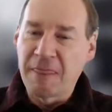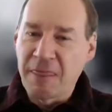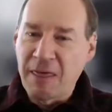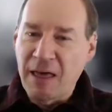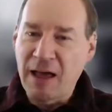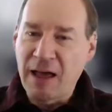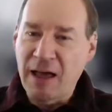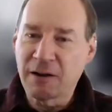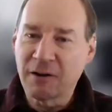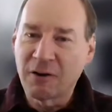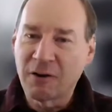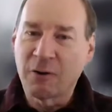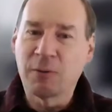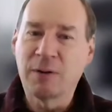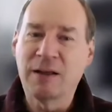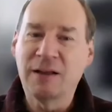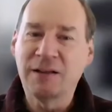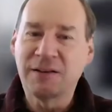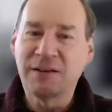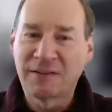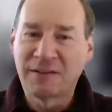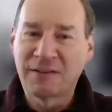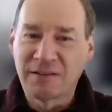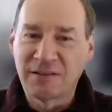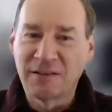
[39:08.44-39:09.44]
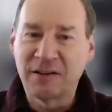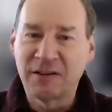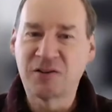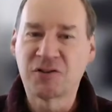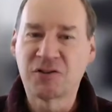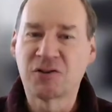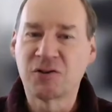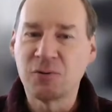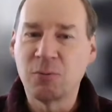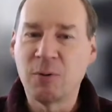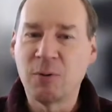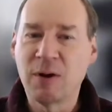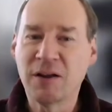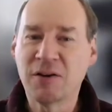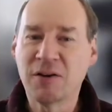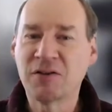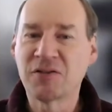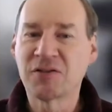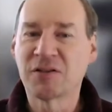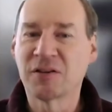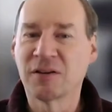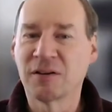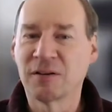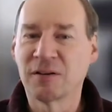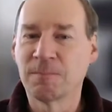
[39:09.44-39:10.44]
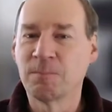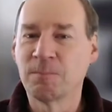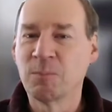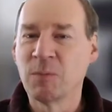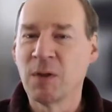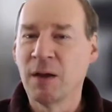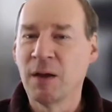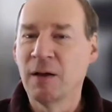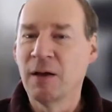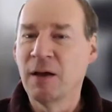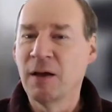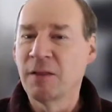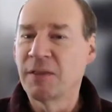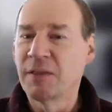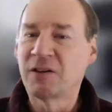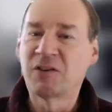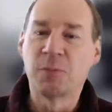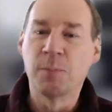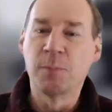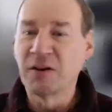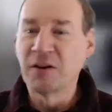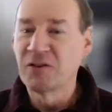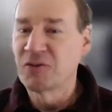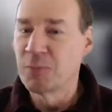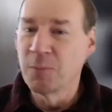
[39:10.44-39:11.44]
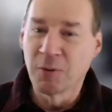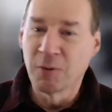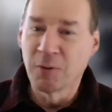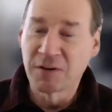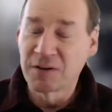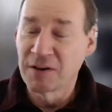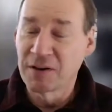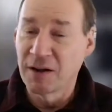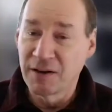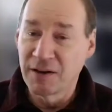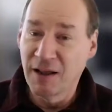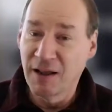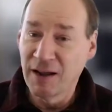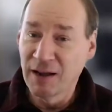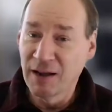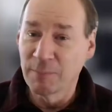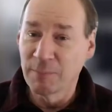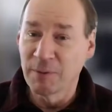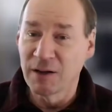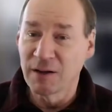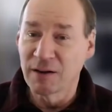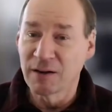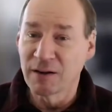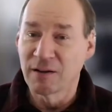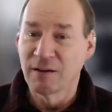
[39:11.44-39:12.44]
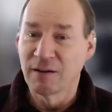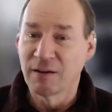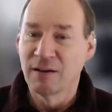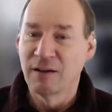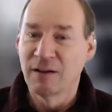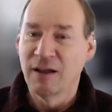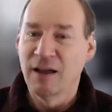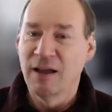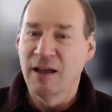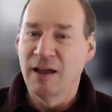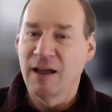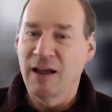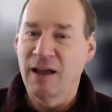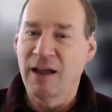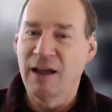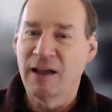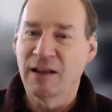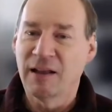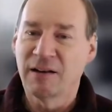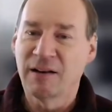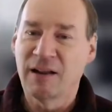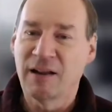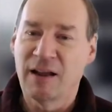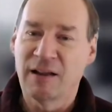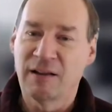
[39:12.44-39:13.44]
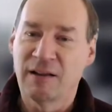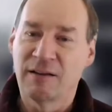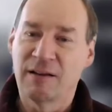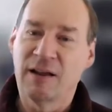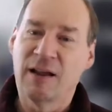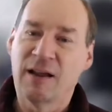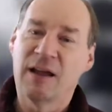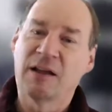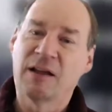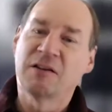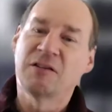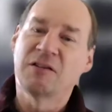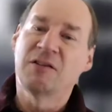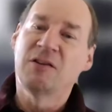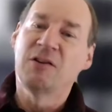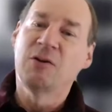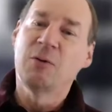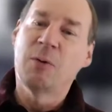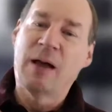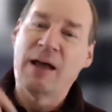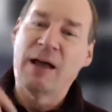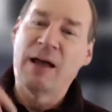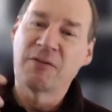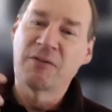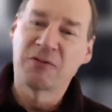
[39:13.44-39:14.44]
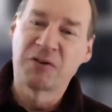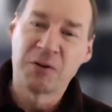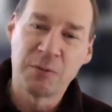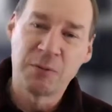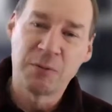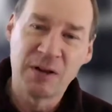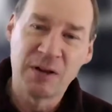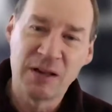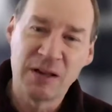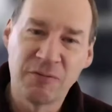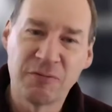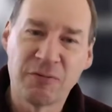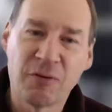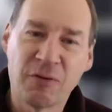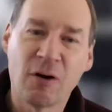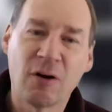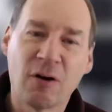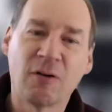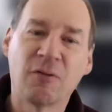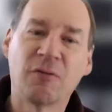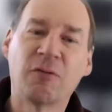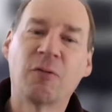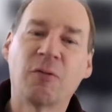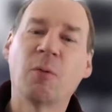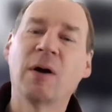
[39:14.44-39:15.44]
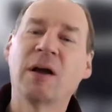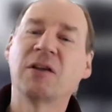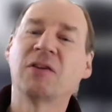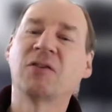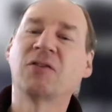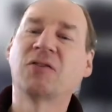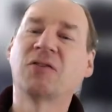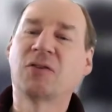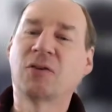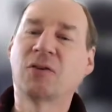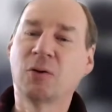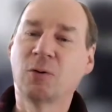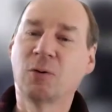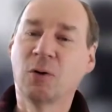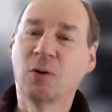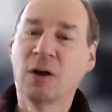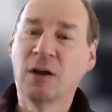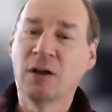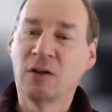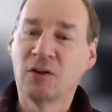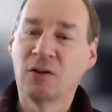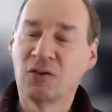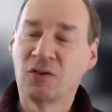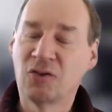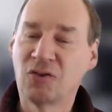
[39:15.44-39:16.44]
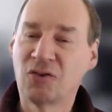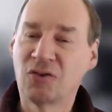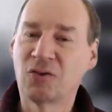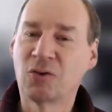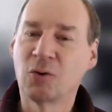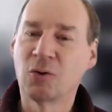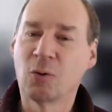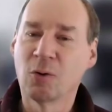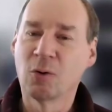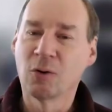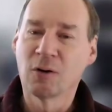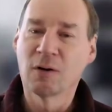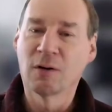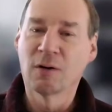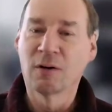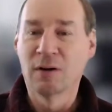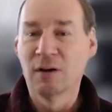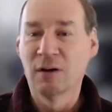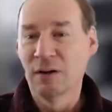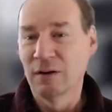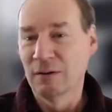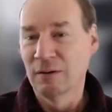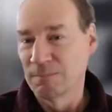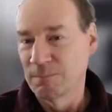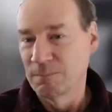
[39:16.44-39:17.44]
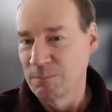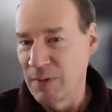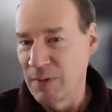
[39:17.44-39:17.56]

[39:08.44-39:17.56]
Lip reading: And that creates a situation that's much more dynamic. And and you have to evolve ways to store,